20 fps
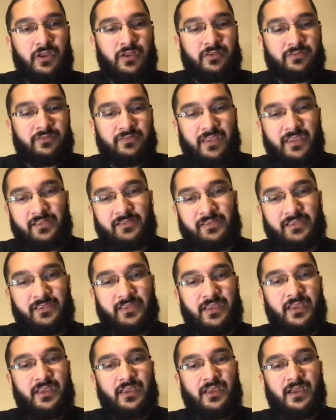daily
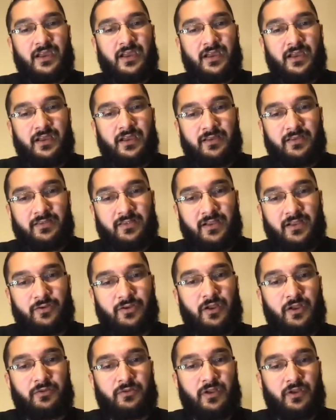
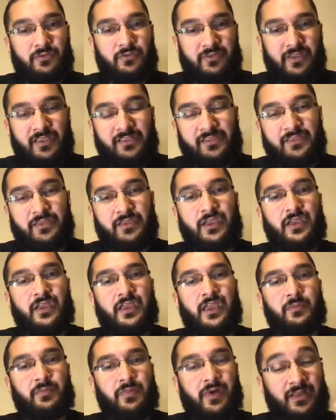daily
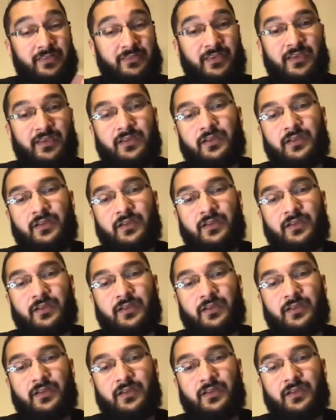ibadah,